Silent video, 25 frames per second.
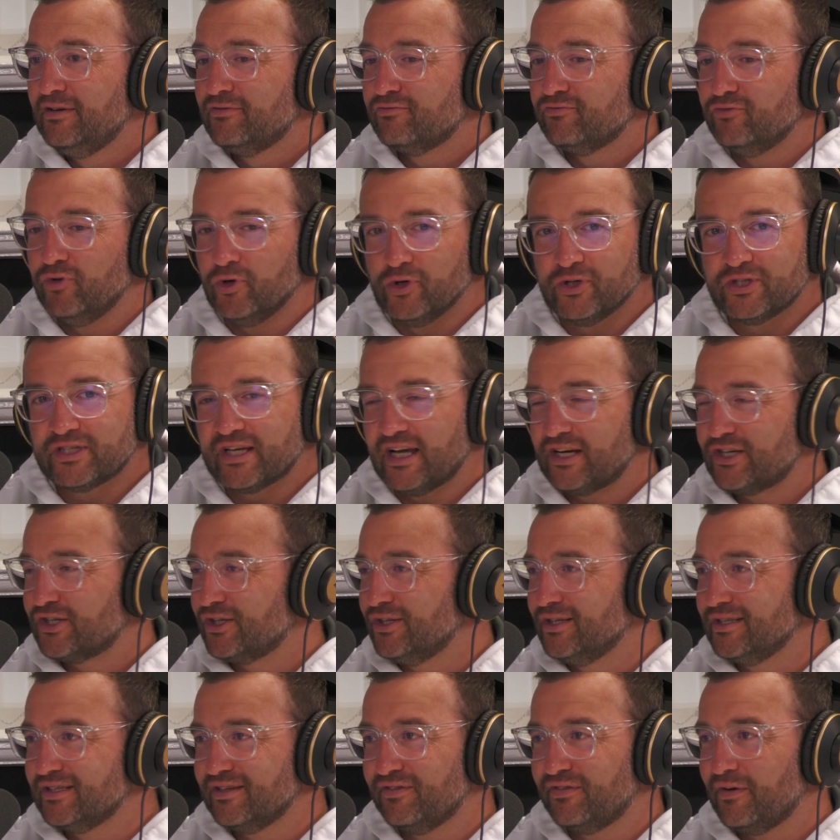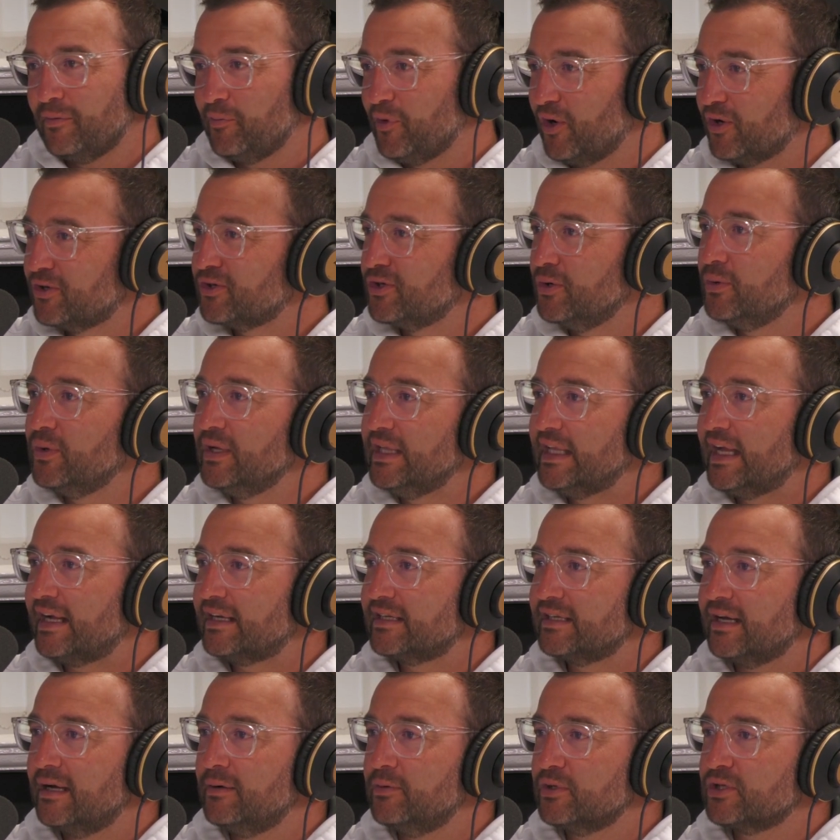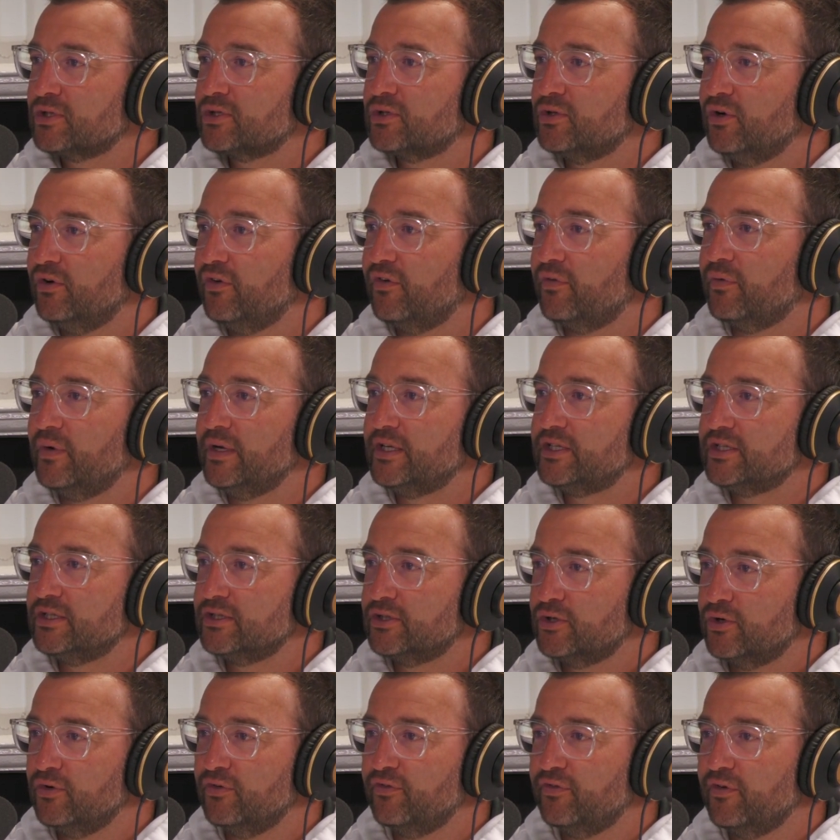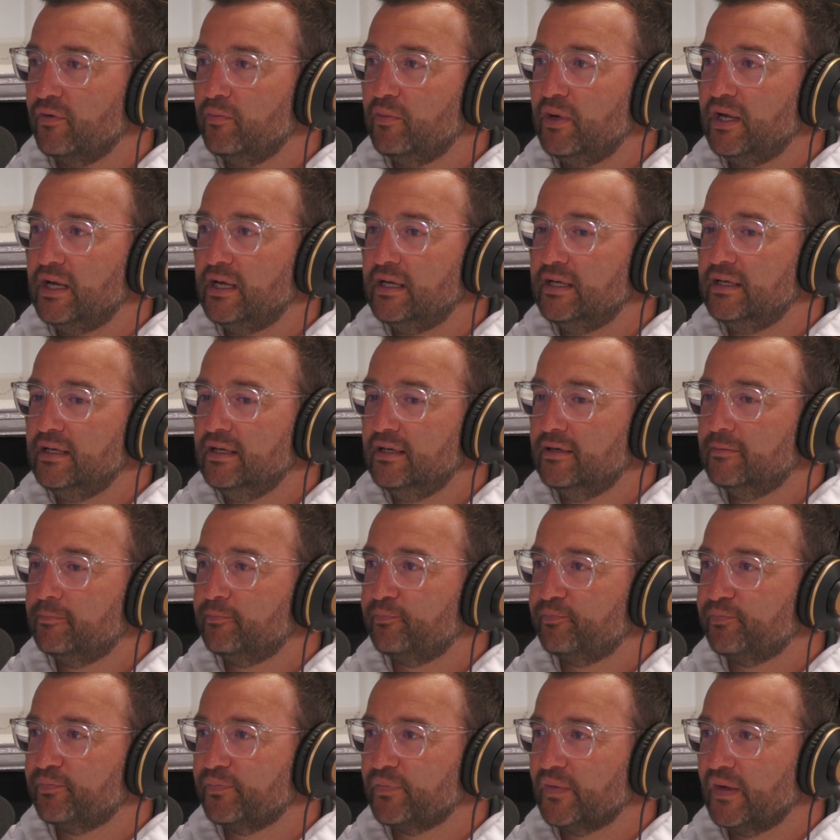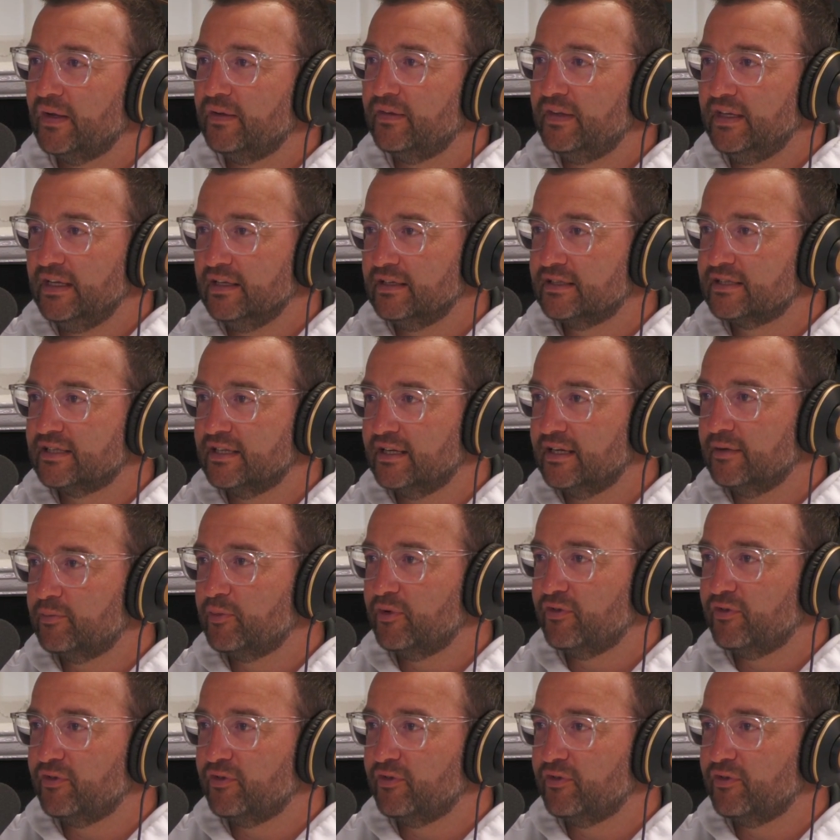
run sessions, if I'm not doing that type of stuff, which is good for me, they'll see it